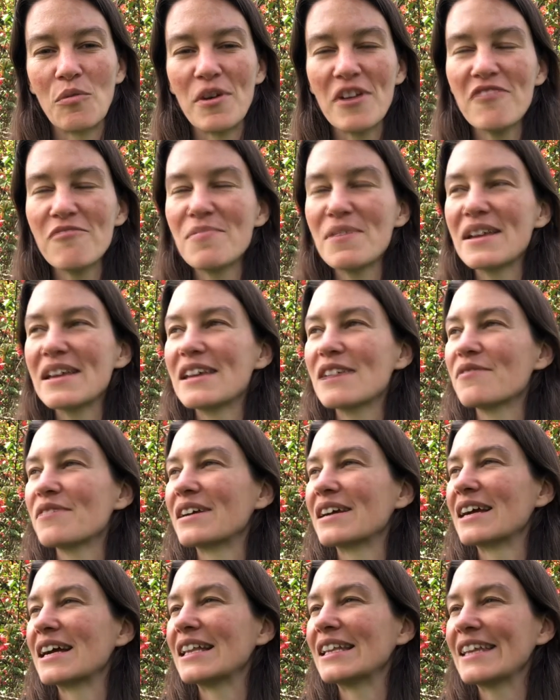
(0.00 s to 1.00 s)
We've been
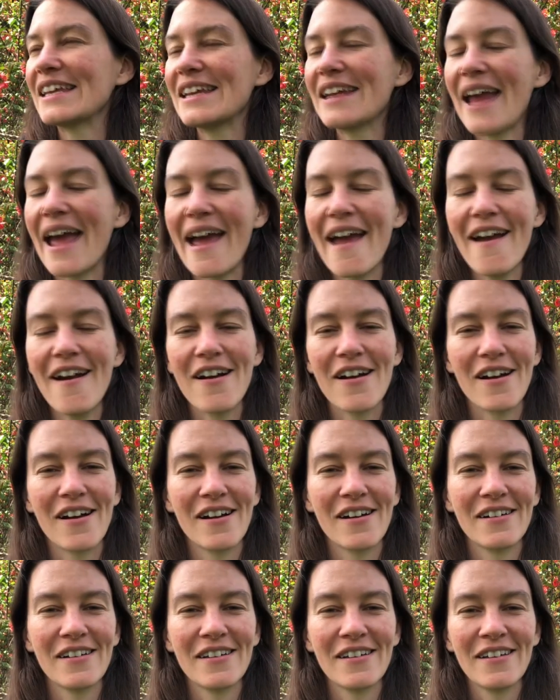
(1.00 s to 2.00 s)
given clean
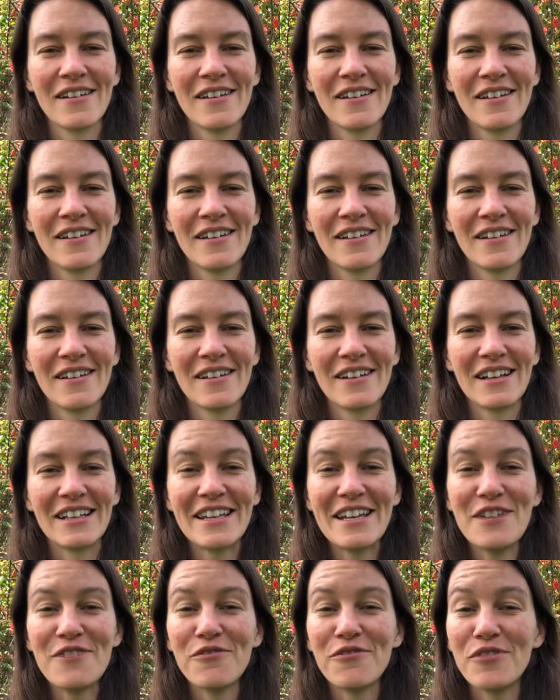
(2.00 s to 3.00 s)
air,
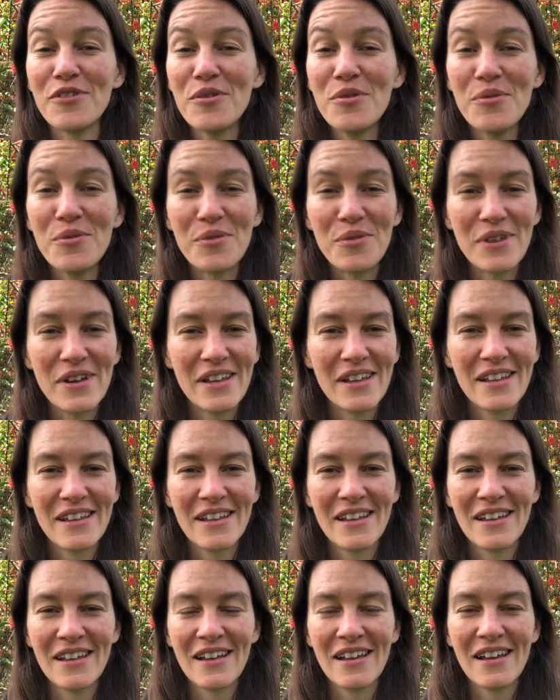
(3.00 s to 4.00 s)
clean food,
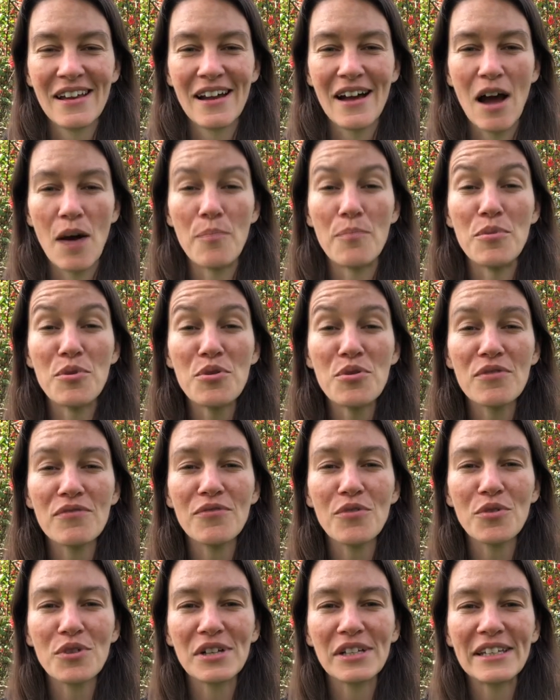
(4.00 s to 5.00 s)
a
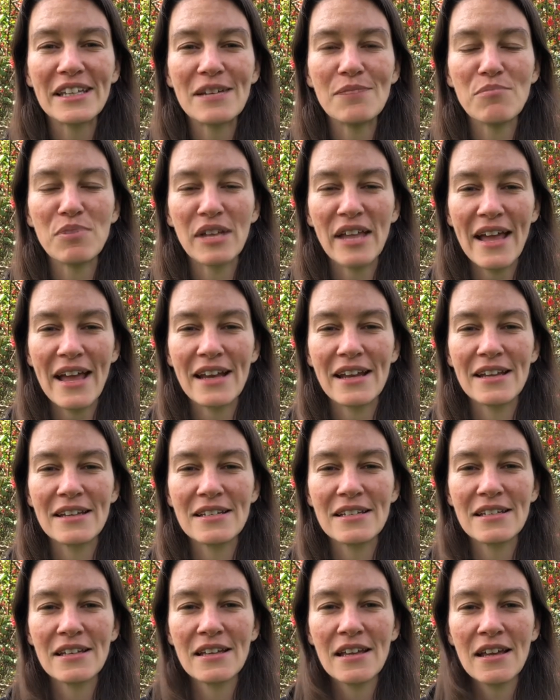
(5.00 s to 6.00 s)
beautiful, clean
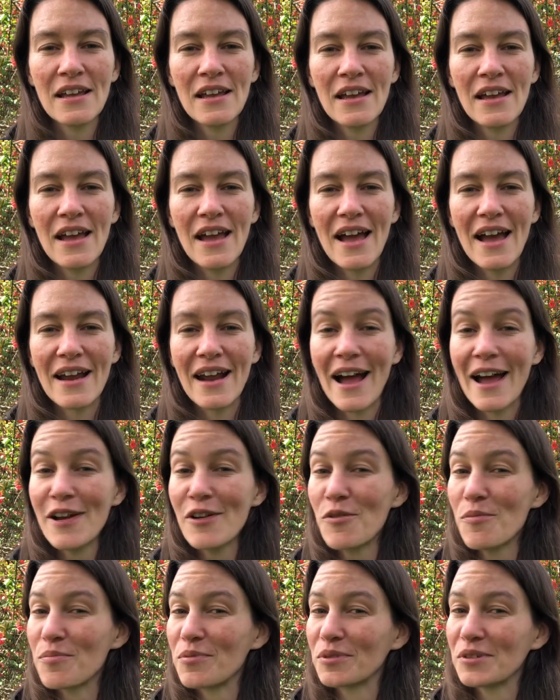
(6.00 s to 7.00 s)
planet, and I
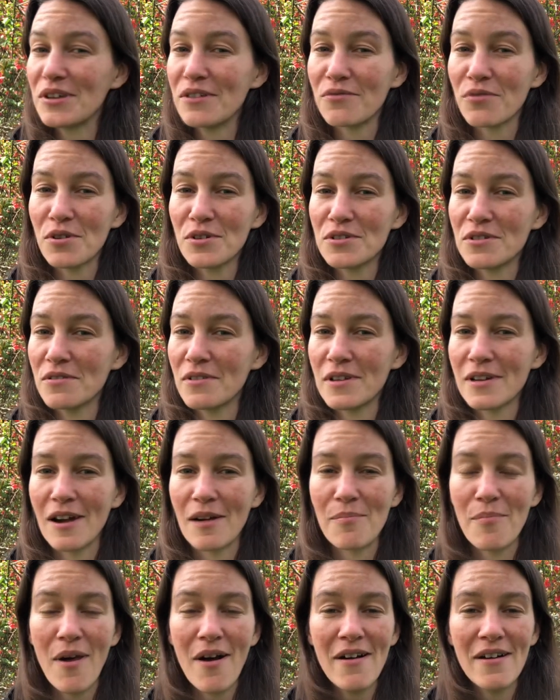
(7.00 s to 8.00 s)
don't believe we're doing
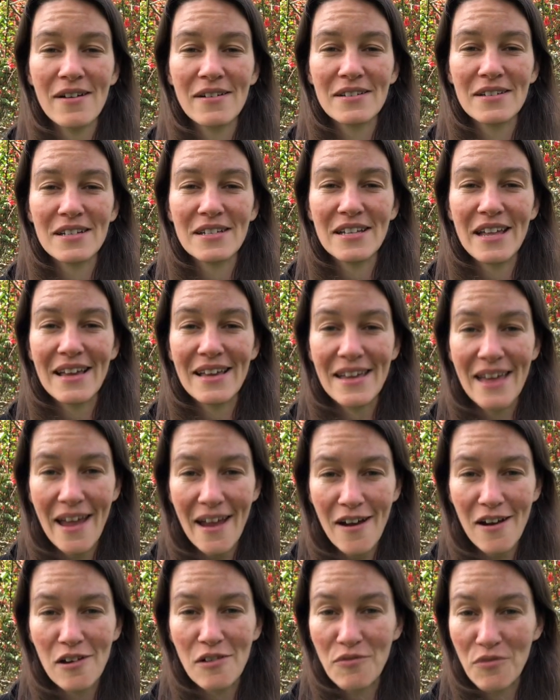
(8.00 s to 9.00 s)
our part to take
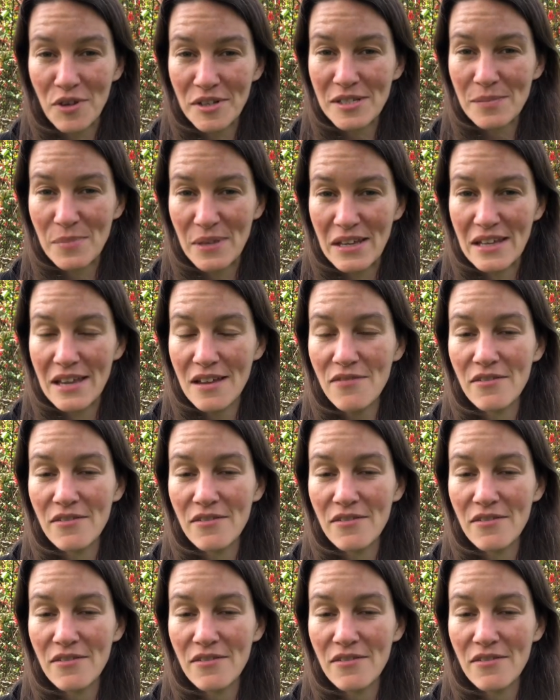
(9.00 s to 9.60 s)
care of what's been